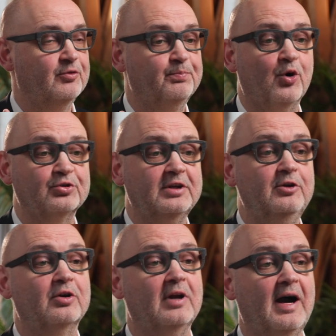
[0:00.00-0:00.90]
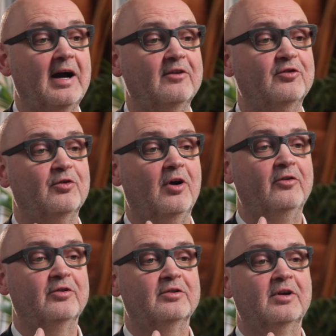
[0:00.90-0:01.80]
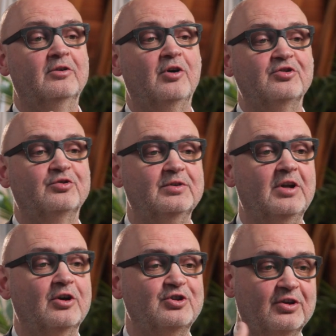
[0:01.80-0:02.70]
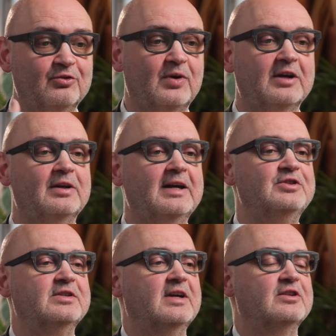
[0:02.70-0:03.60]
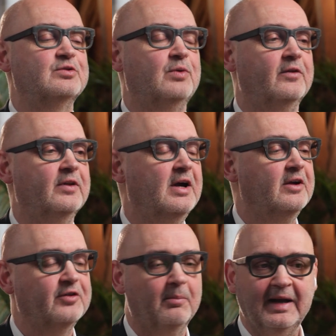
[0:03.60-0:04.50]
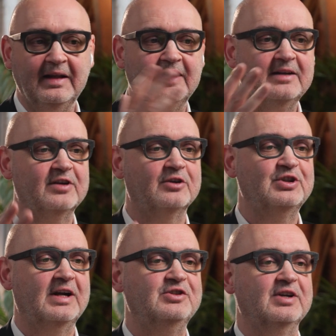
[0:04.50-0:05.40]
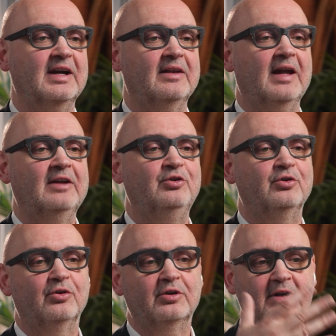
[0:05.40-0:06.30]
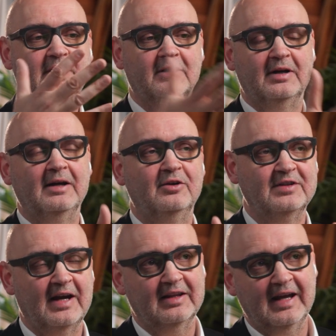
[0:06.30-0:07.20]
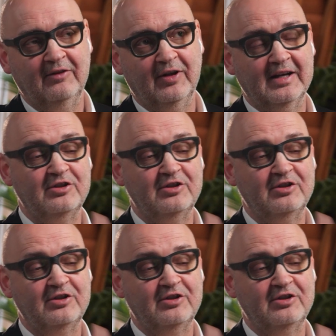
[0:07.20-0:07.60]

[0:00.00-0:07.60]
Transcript: supporting your clients under the cost reduction regulations and so on. So many things are changing, and Euroclear, like you said, in the